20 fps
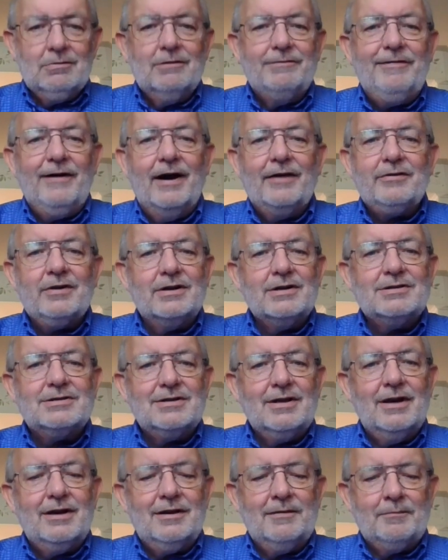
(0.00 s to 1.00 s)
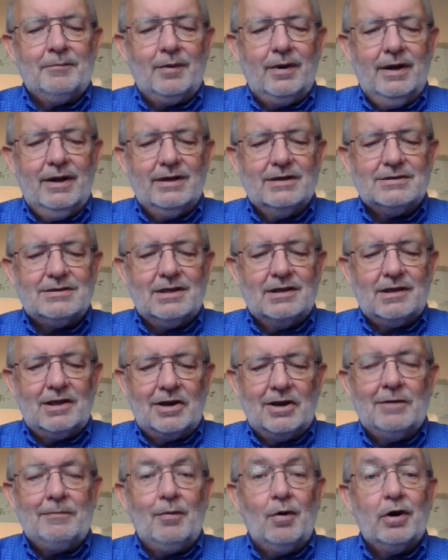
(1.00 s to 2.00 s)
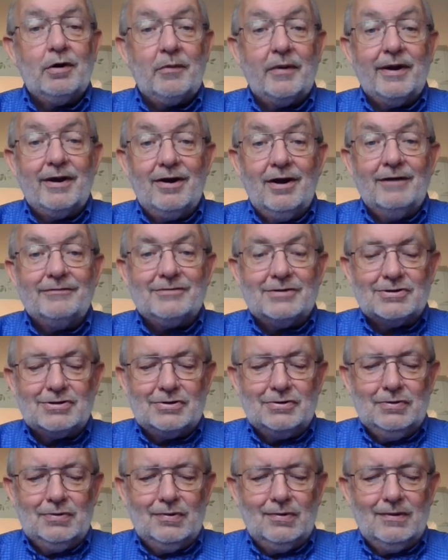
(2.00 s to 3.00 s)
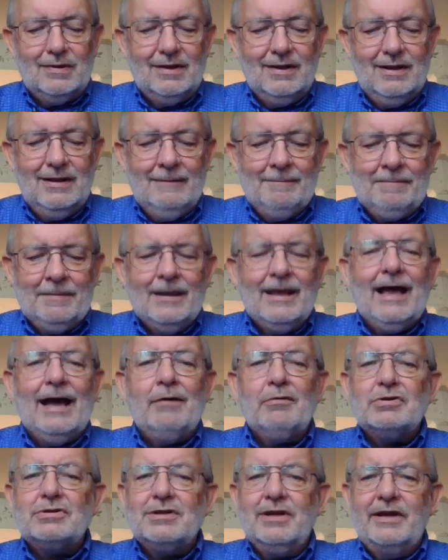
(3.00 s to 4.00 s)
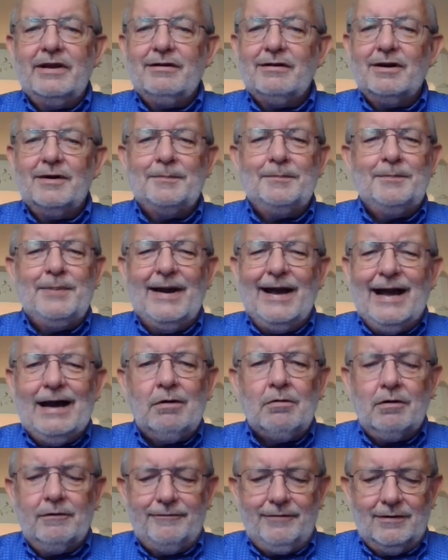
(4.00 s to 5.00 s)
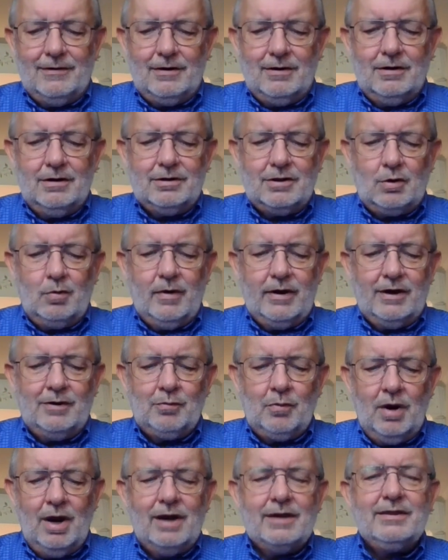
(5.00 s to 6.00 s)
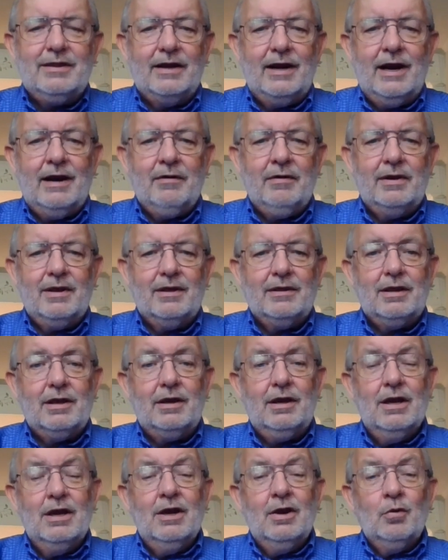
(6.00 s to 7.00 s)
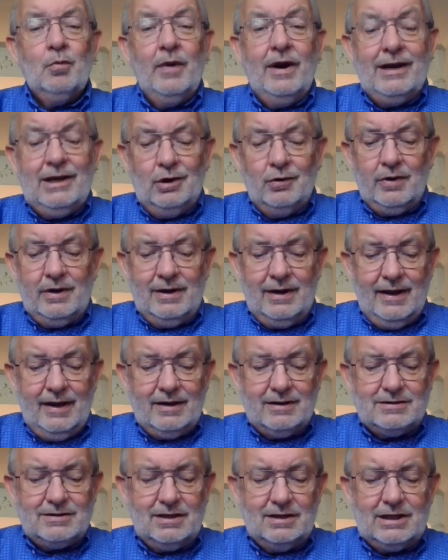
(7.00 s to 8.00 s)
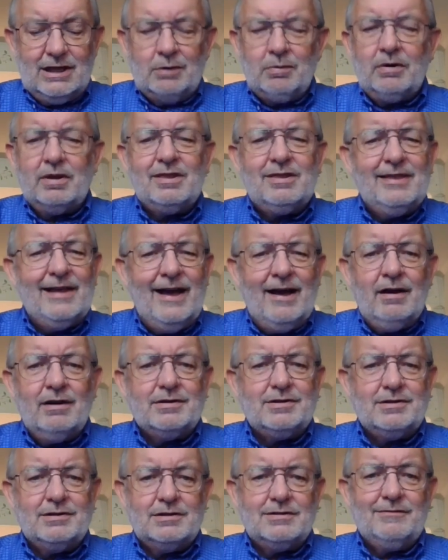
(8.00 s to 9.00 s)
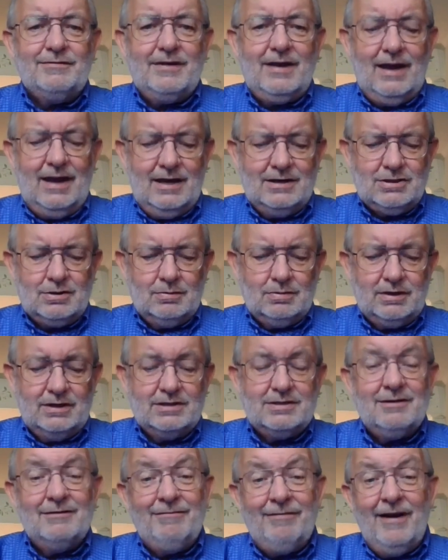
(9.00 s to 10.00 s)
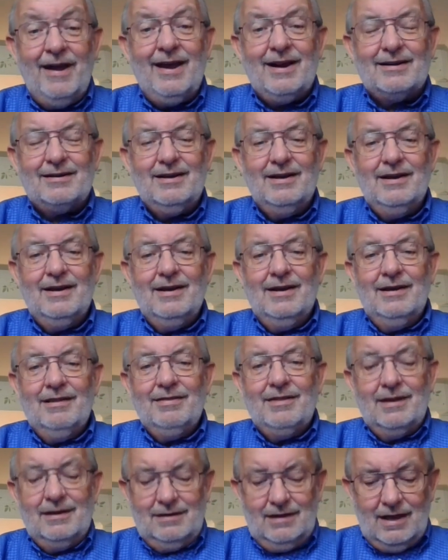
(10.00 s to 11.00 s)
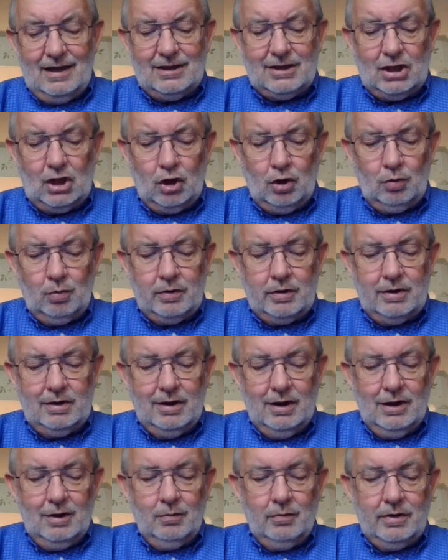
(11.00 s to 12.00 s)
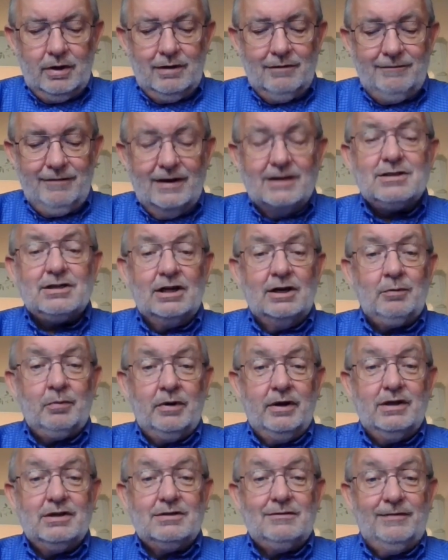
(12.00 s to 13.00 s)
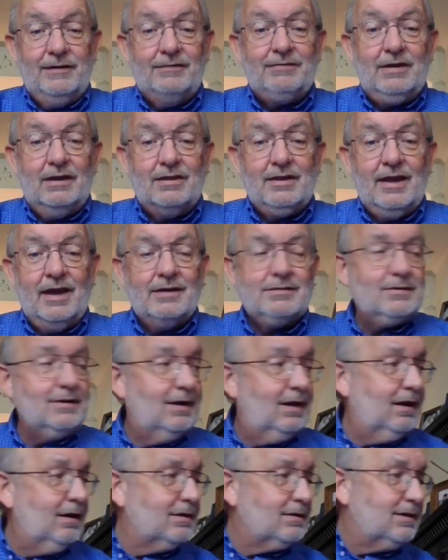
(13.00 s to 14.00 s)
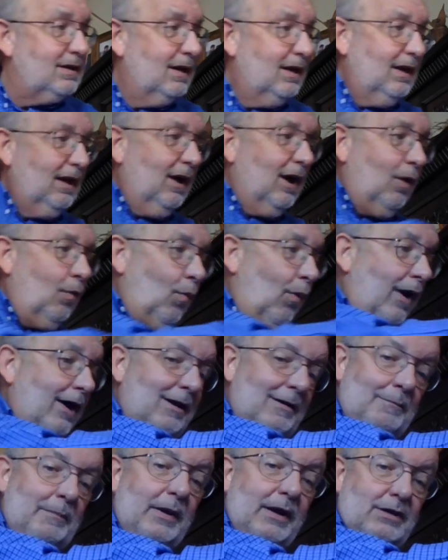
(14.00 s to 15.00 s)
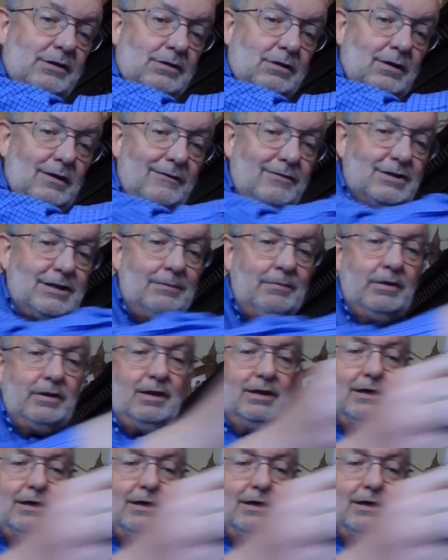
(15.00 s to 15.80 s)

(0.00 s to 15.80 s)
Well, father and son embraced, and the little boy ran off to school. Hours later, a powerful earthquake rocked the area. The radio announced that there were thousands of casualties. In fact, the death toll would, would eventually reach 50,000. Here's one picture of some